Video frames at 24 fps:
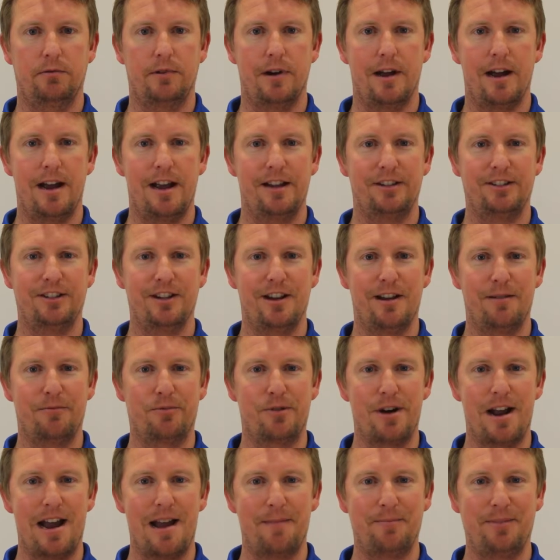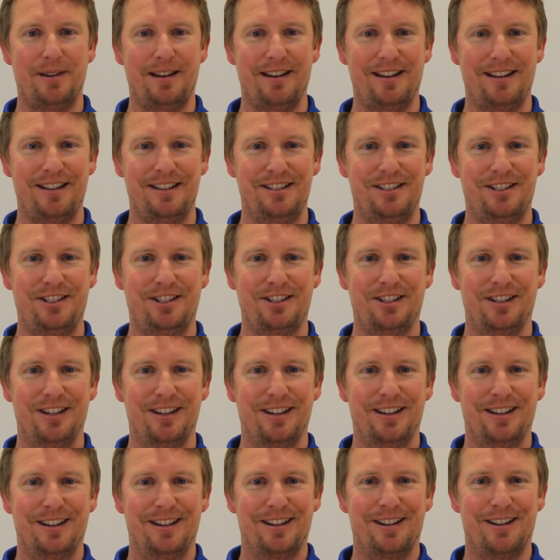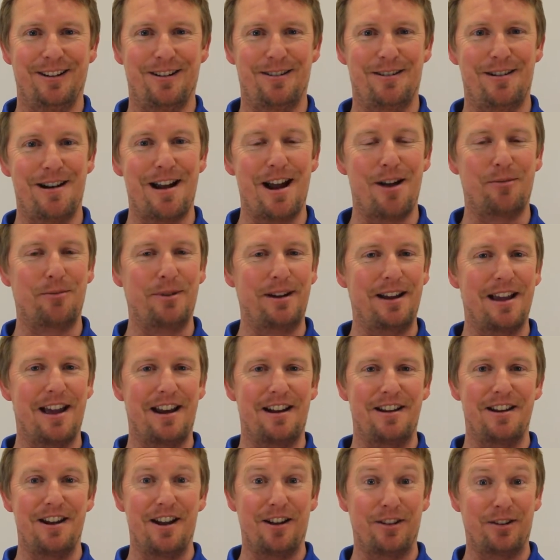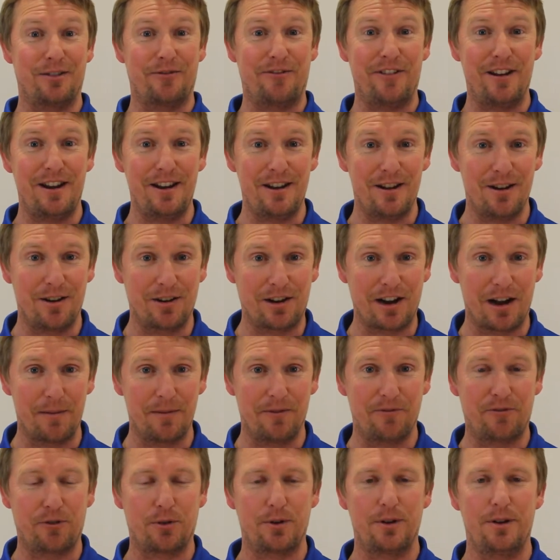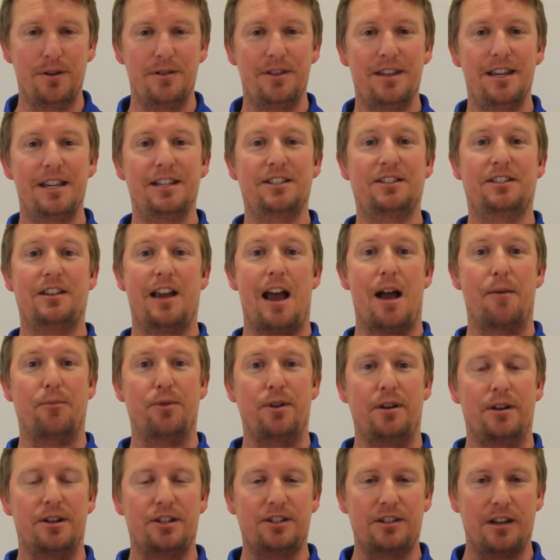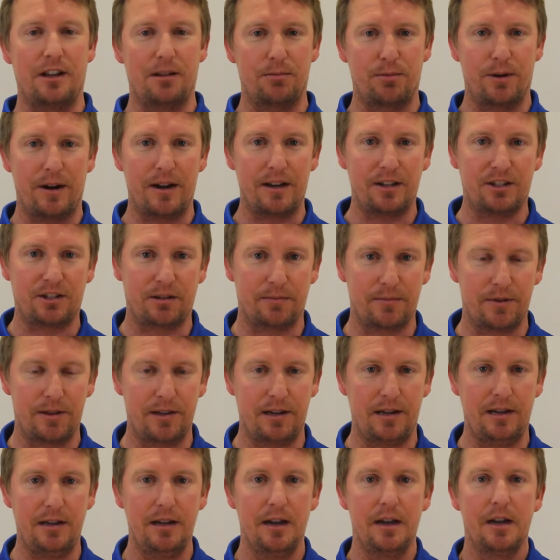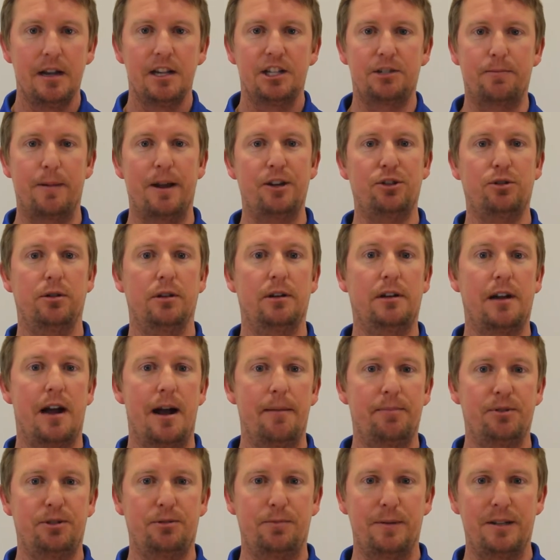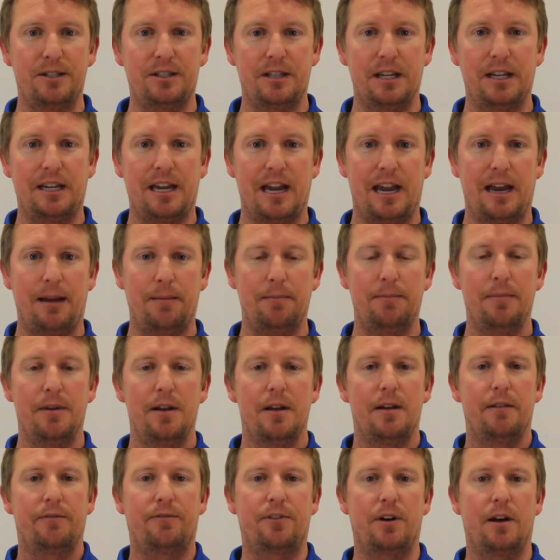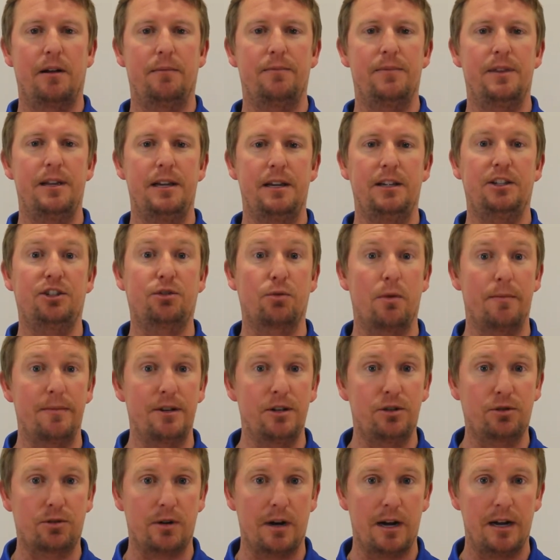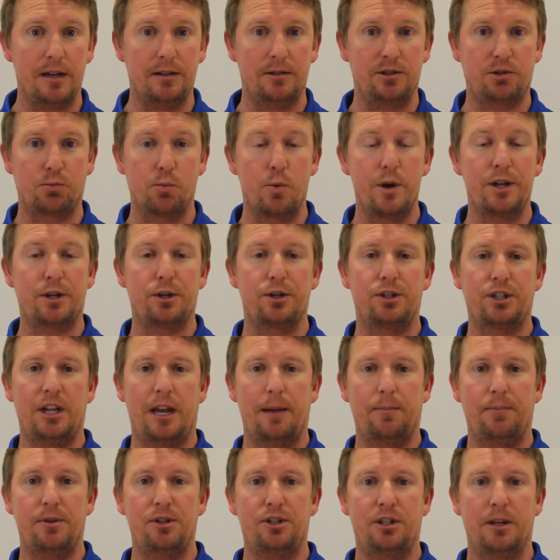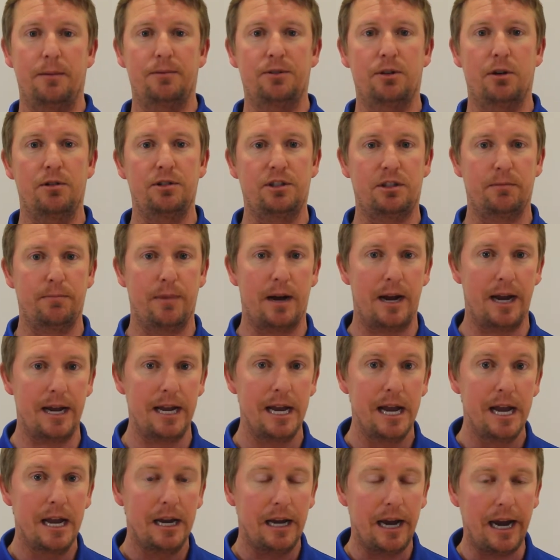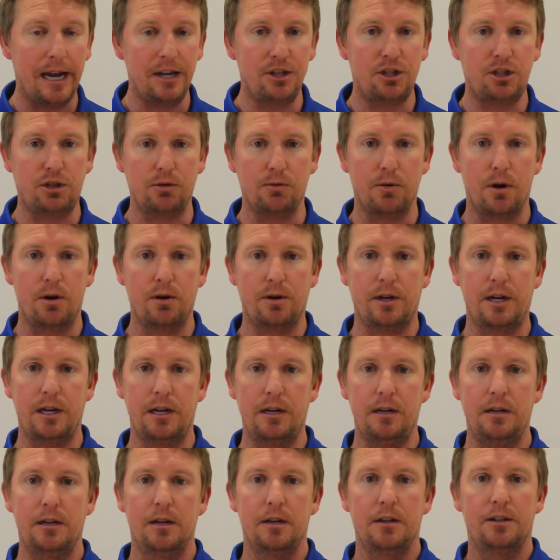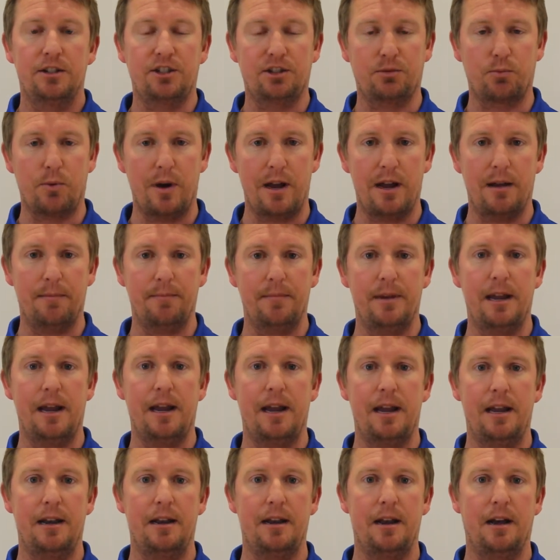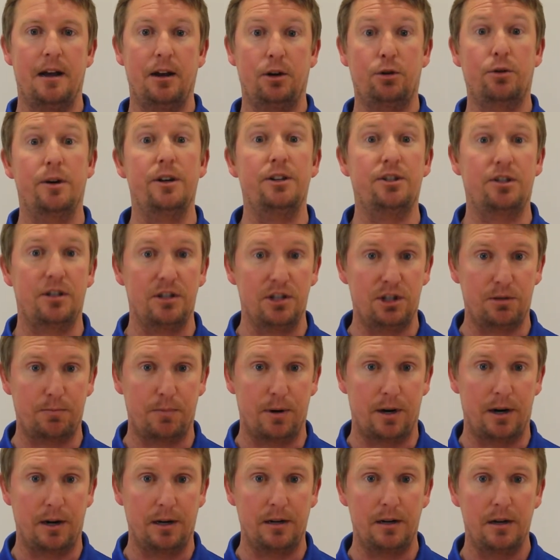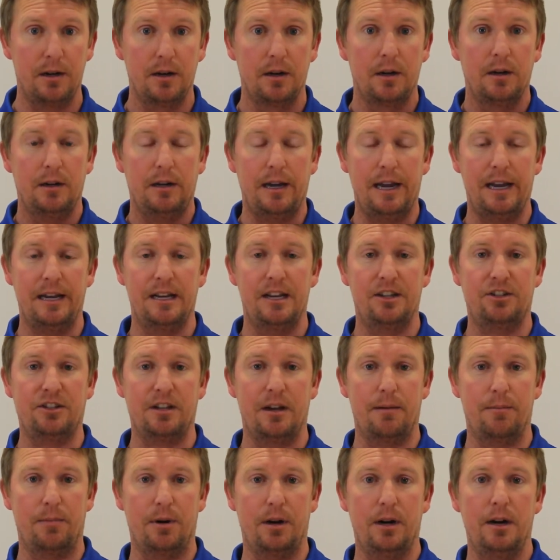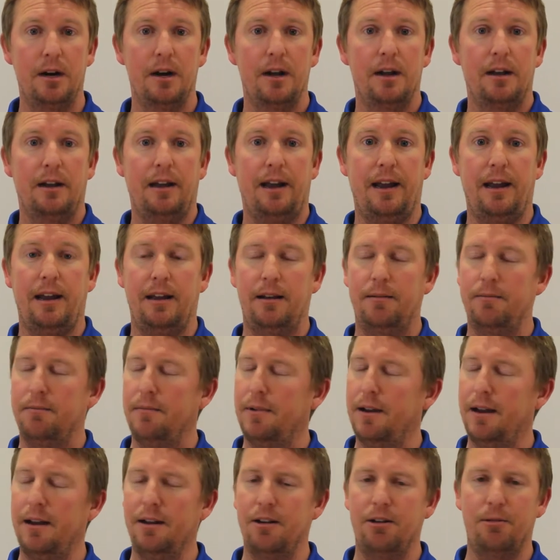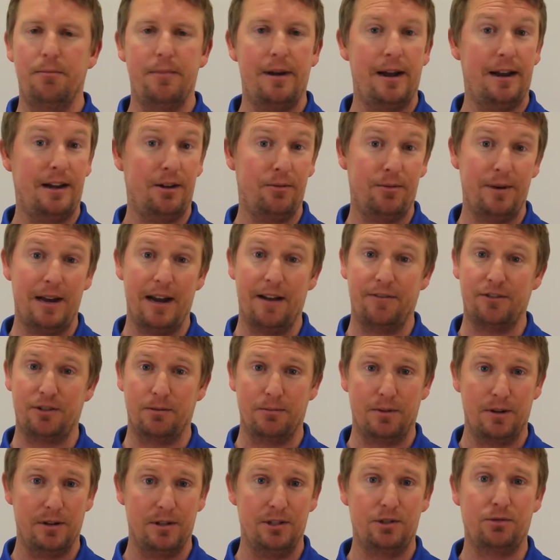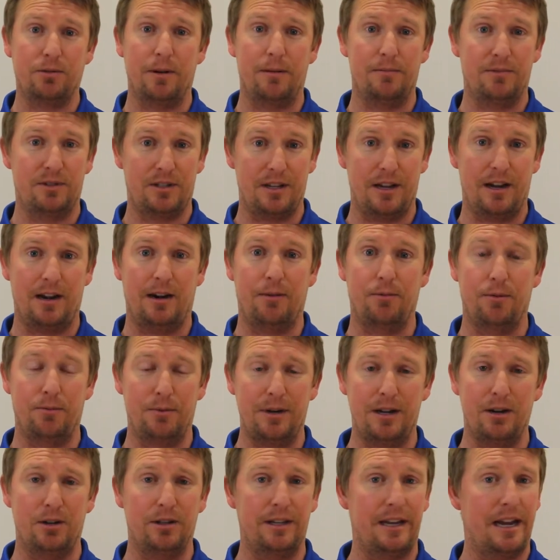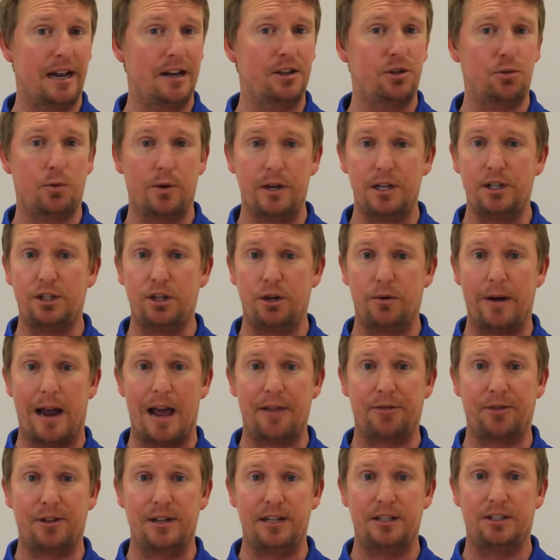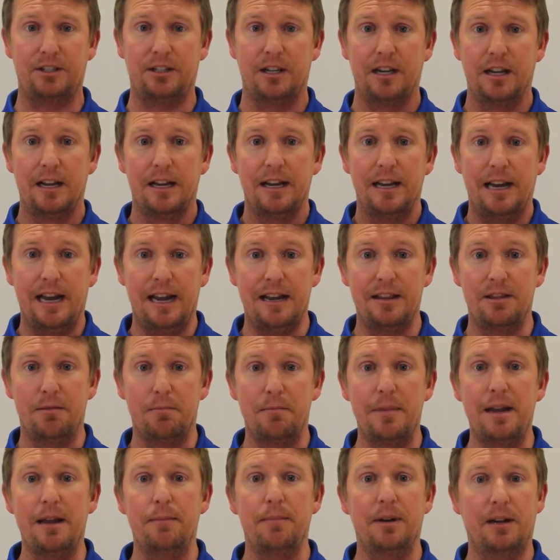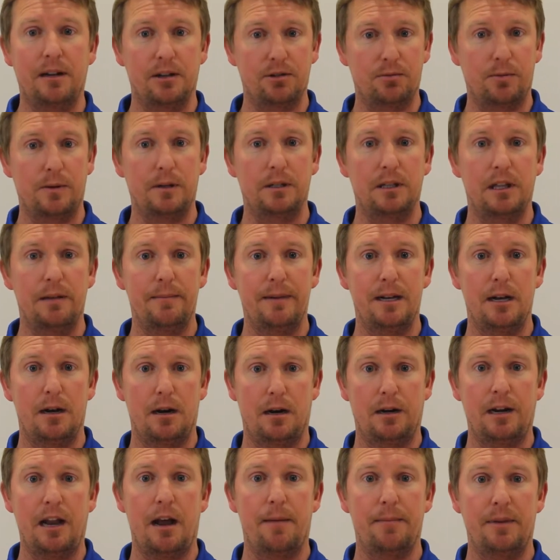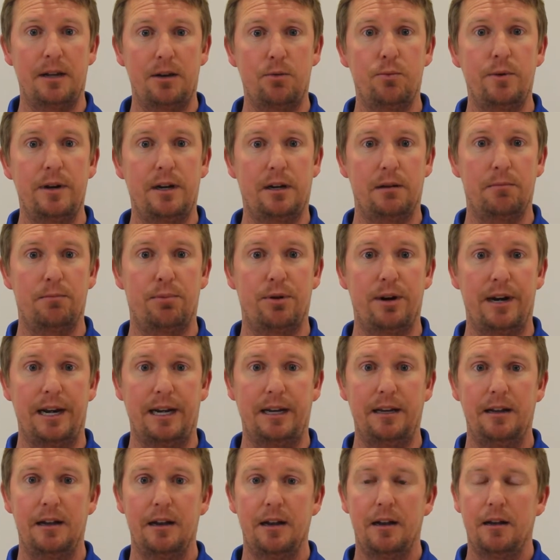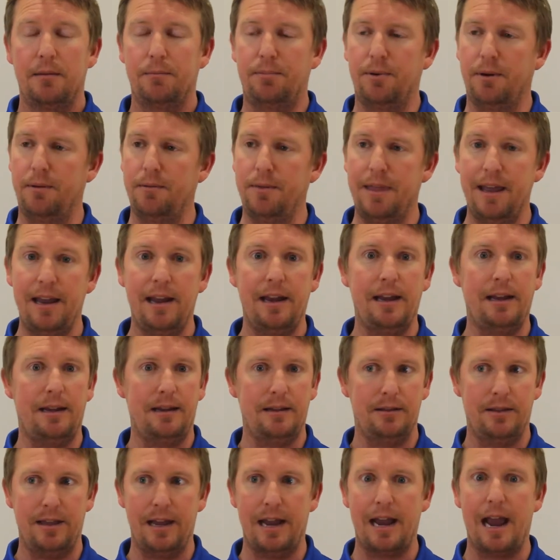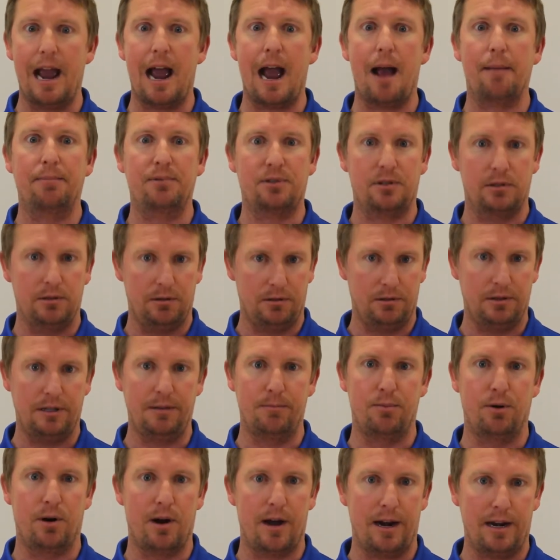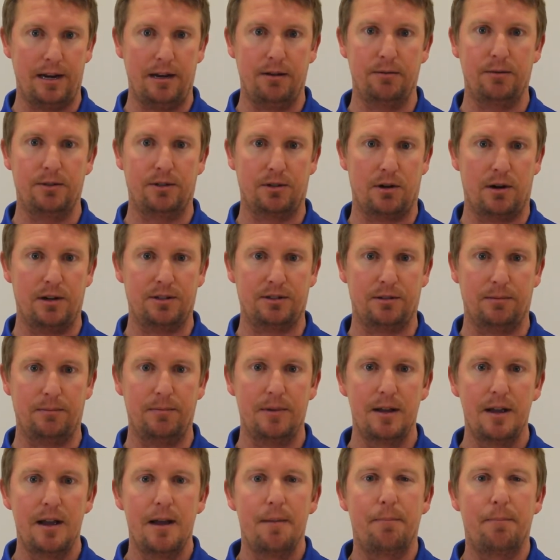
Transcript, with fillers: Rise up, Rapids. All right, we got another video coming for you. This time we are celebrating some of the special accomplishments that came from the Swim and Try Winter Championships hosted by H2Okie Swim in uh, Christiansburg in December. And man, oh man, do we have some good swims there. But we only had 22 athletes in the meet because we were limited on how many we could bring but they they absolutely brought it. It was awesome.